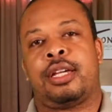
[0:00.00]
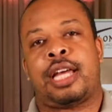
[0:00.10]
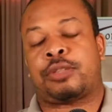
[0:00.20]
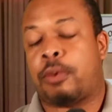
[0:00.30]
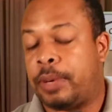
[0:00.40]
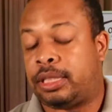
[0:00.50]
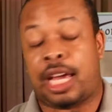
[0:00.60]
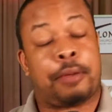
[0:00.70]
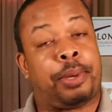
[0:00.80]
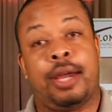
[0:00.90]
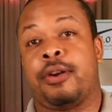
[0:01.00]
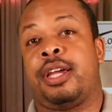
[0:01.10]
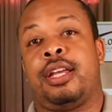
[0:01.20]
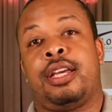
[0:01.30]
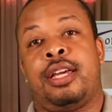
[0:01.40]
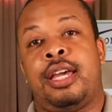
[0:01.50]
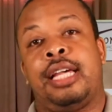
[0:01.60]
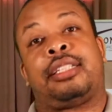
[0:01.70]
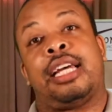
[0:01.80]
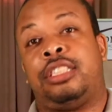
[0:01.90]
That's what we take, period,
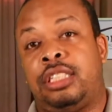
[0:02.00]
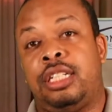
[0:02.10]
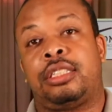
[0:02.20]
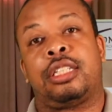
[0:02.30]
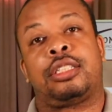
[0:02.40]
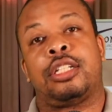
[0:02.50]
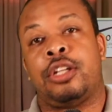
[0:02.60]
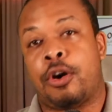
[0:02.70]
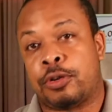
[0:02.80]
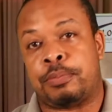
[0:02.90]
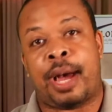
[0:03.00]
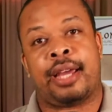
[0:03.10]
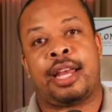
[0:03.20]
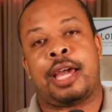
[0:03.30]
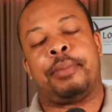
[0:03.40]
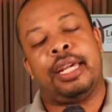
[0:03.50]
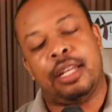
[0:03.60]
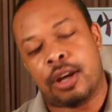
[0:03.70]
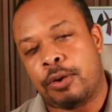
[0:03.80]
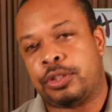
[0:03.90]
is that Jesus knows my name. He
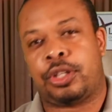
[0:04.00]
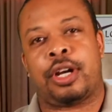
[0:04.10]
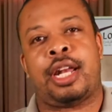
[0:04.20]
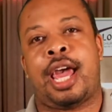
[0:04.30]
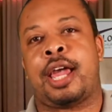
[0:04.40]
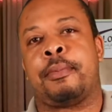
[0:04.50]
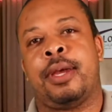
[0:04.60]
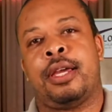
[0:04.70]
knows your name.